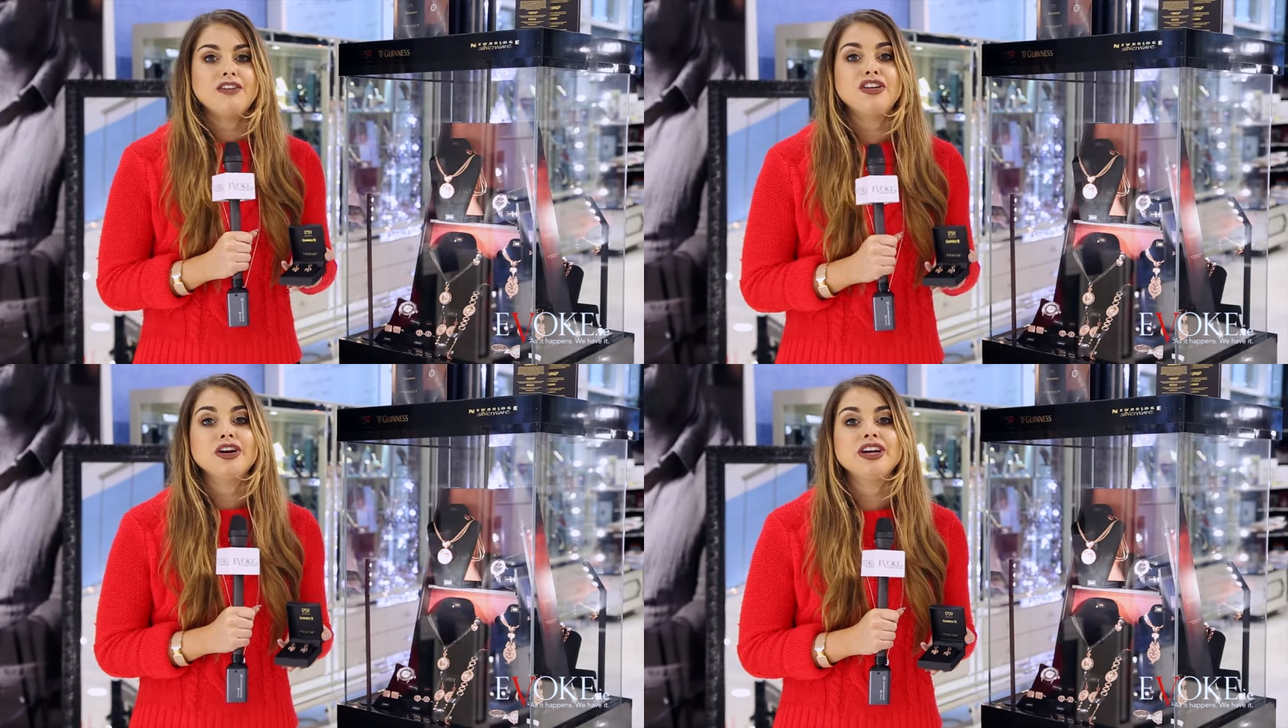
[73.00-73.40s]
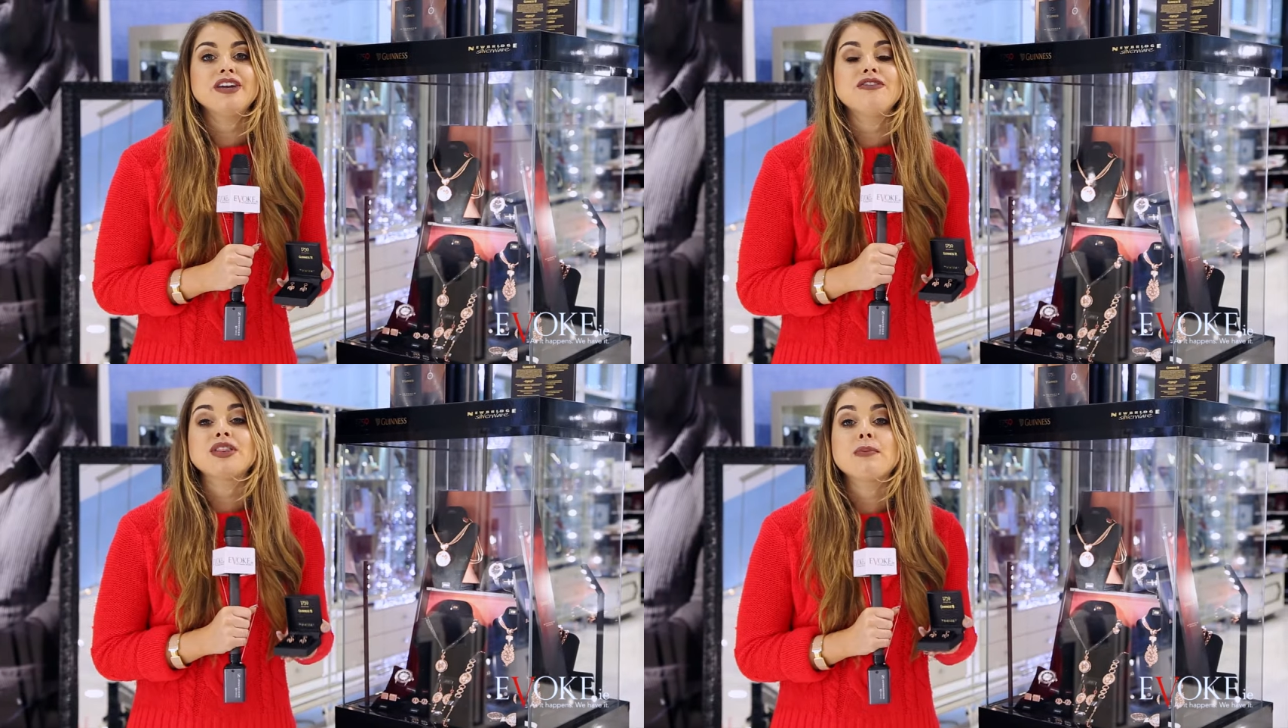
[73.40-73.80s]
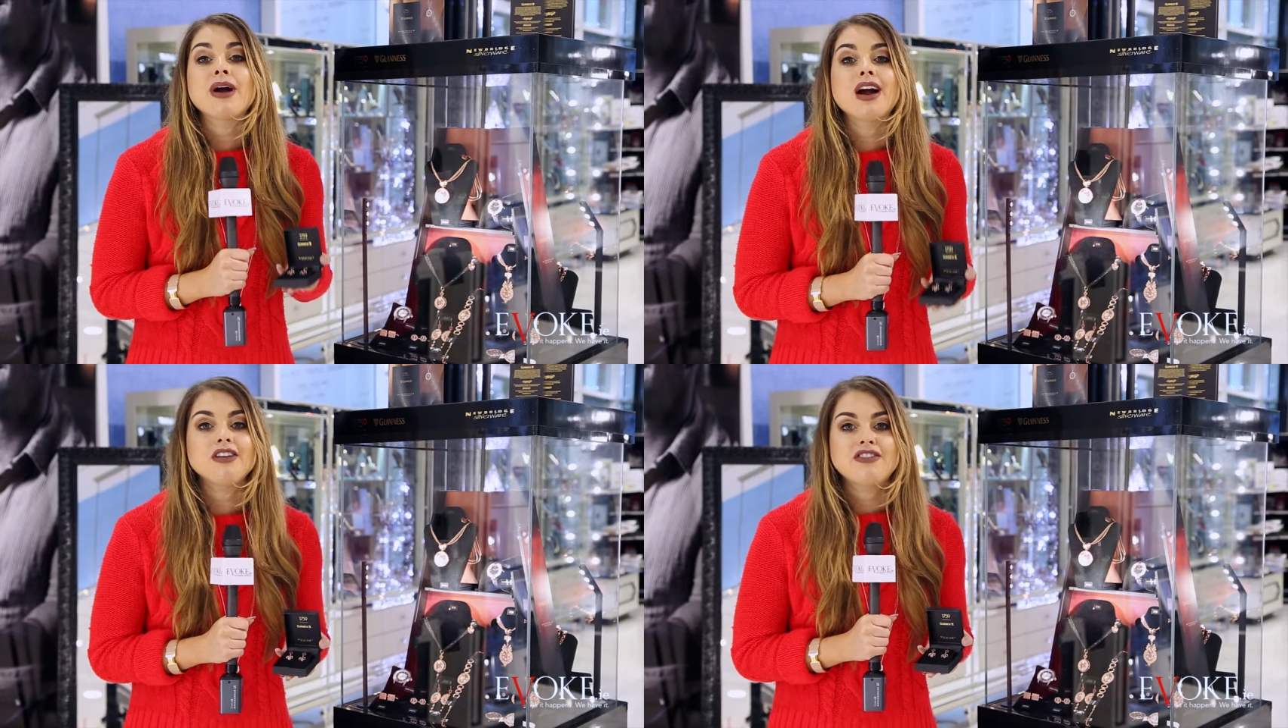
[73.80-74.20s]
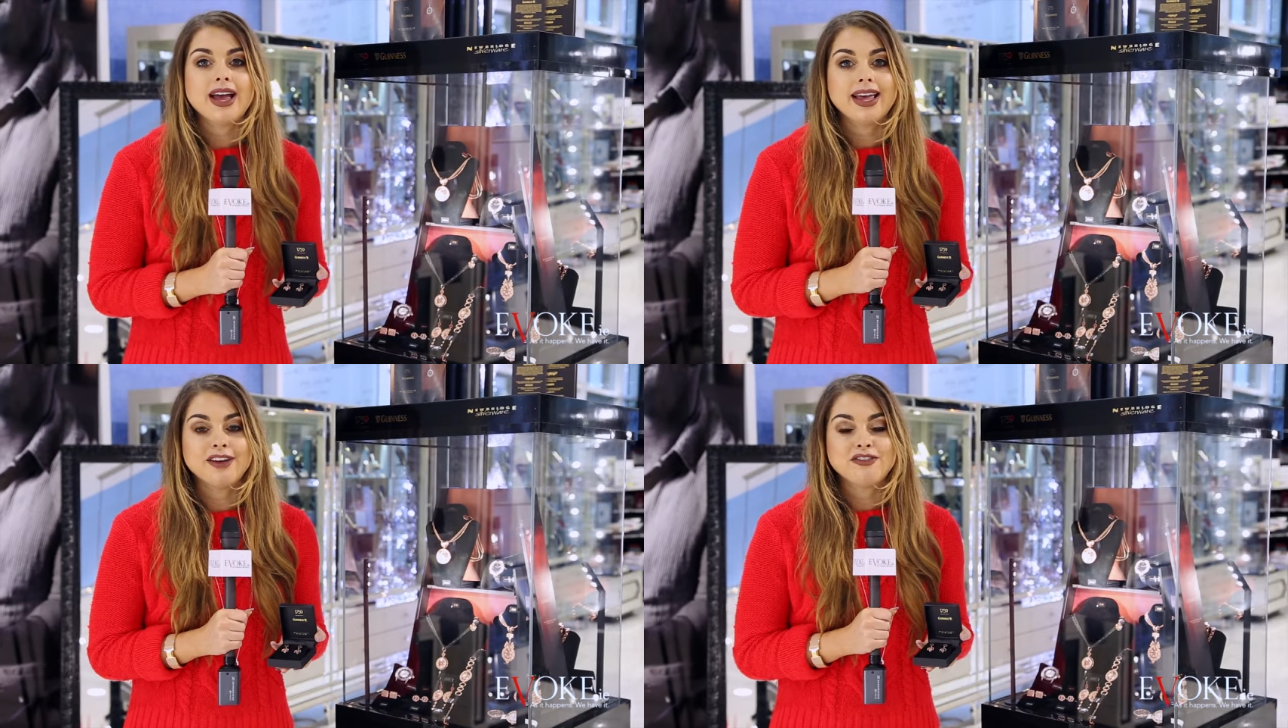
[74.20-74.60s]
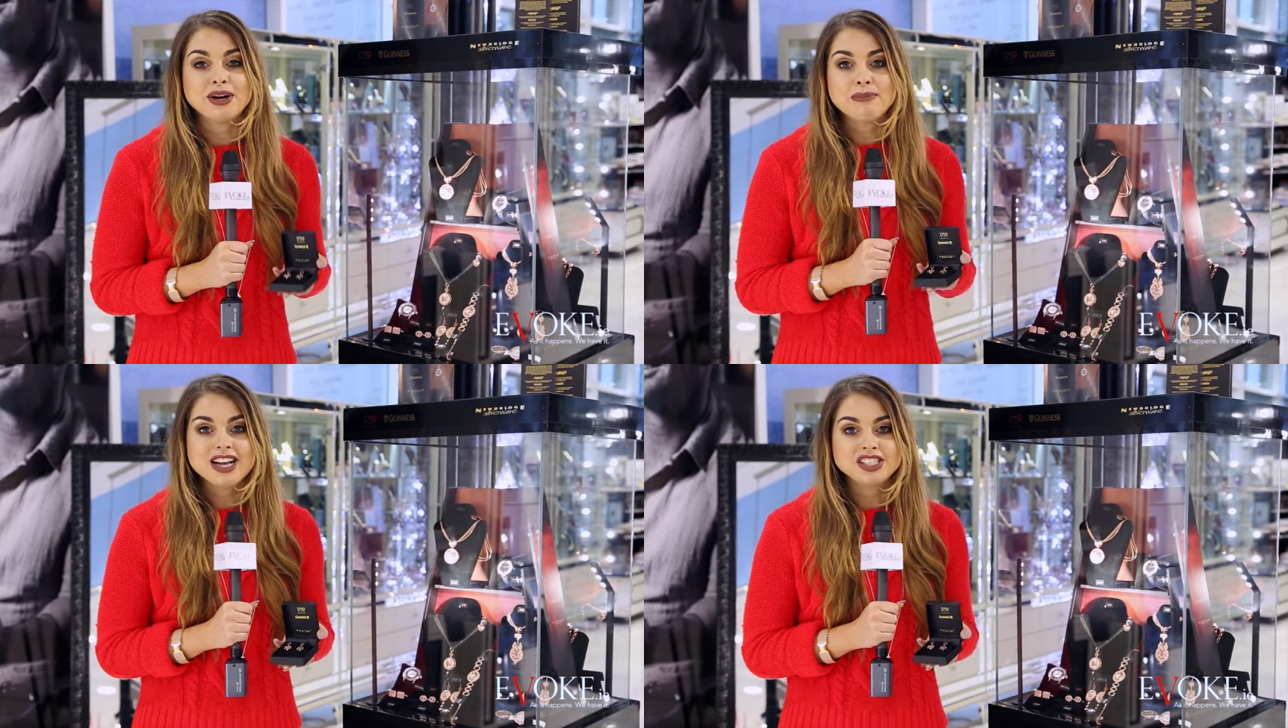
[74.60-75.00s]
If you're looking for the perfect
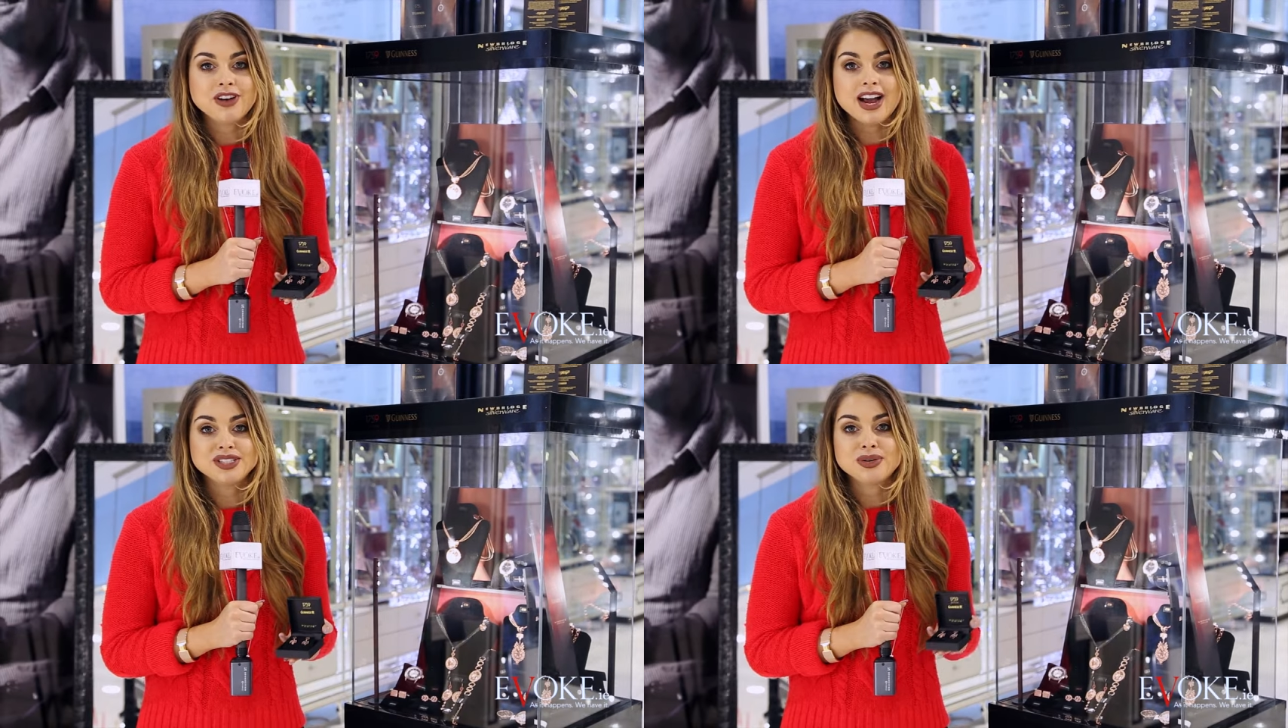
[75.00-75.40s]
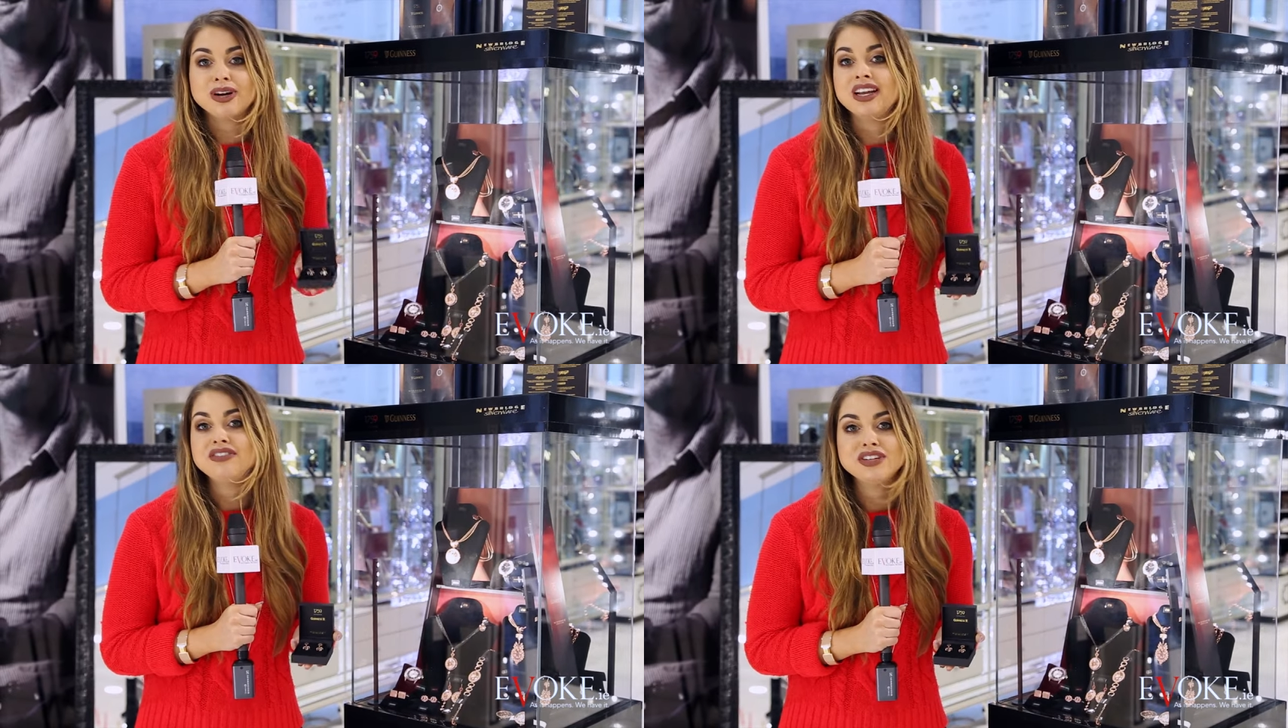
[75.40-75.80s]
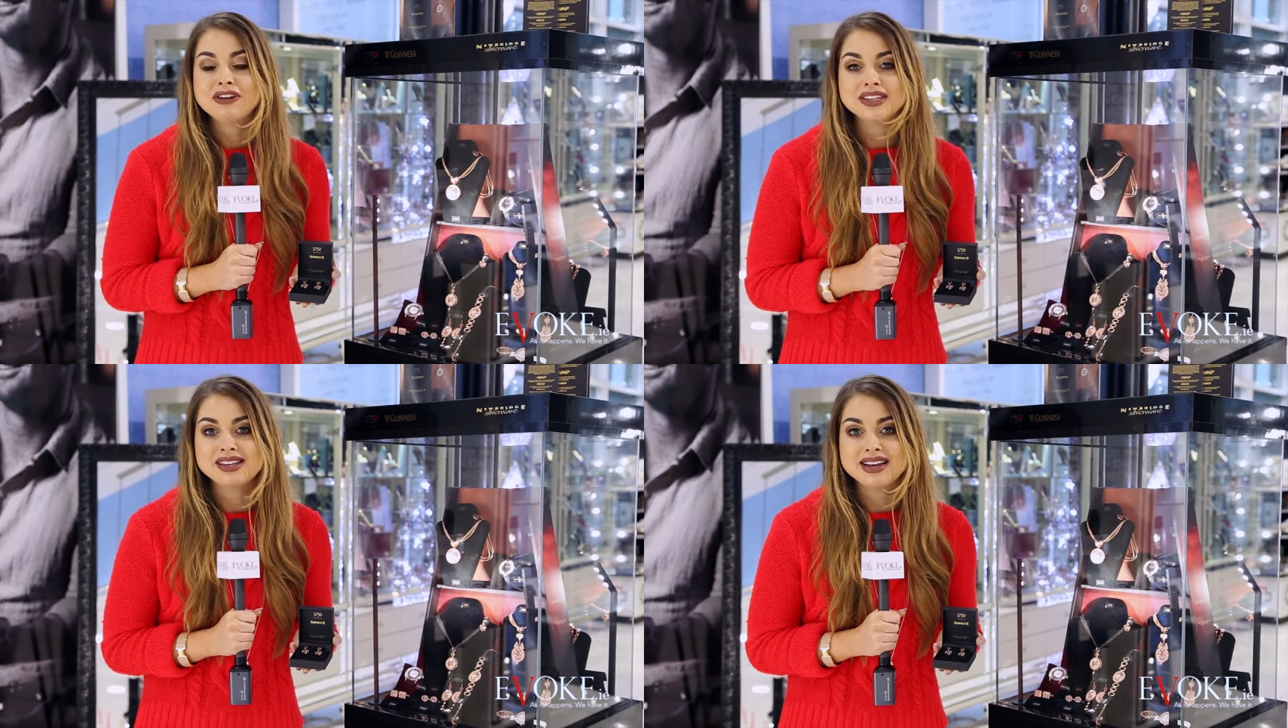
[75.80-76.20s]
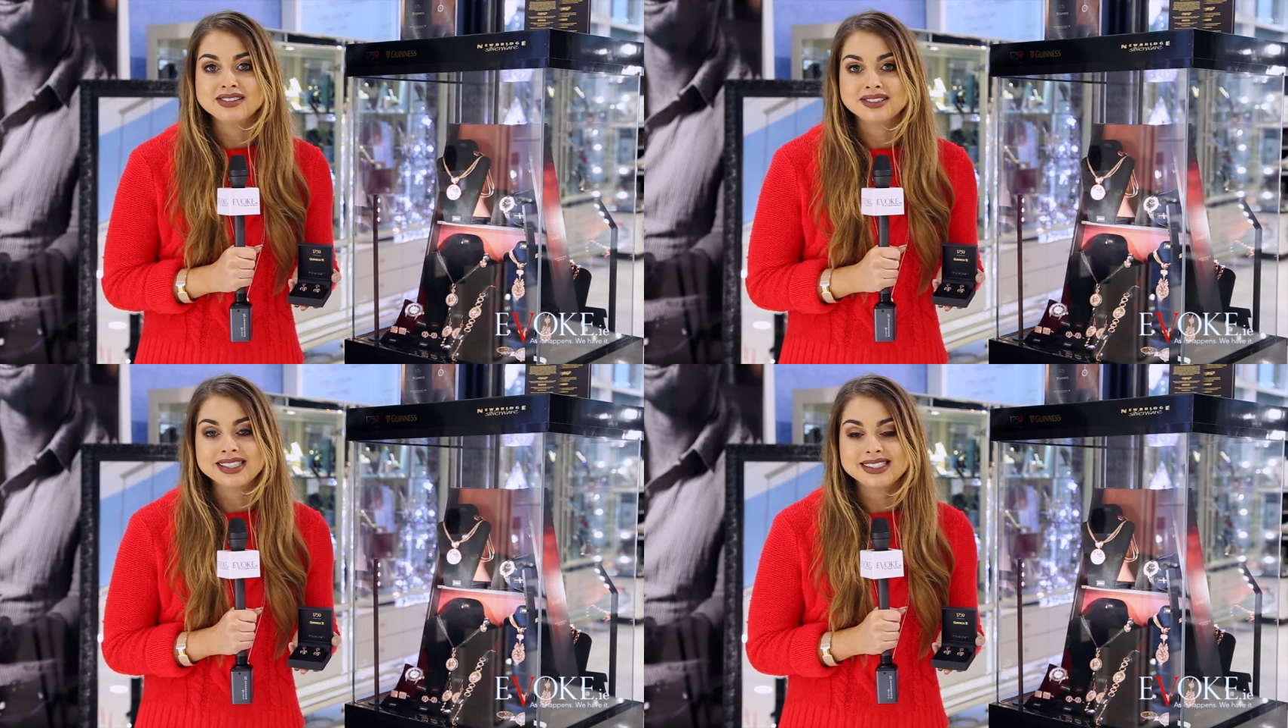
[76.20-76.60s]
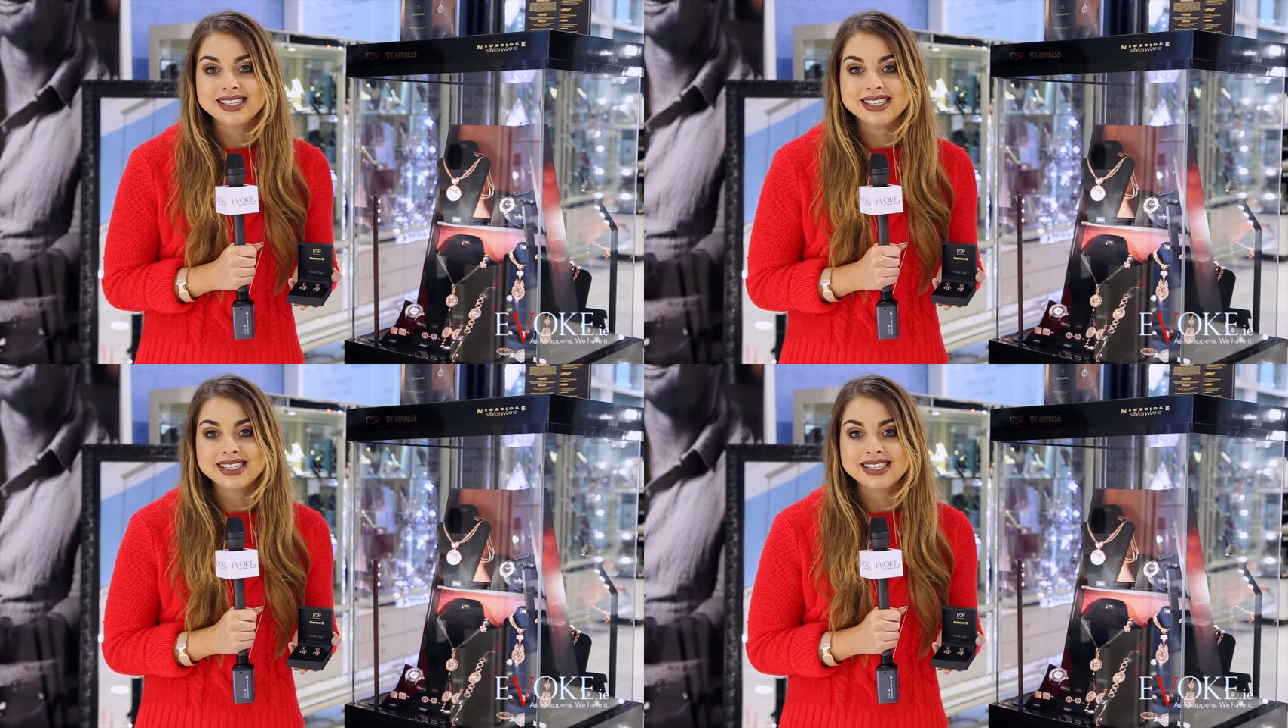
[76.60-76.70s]
gift for your best friend or even Kris Kindle this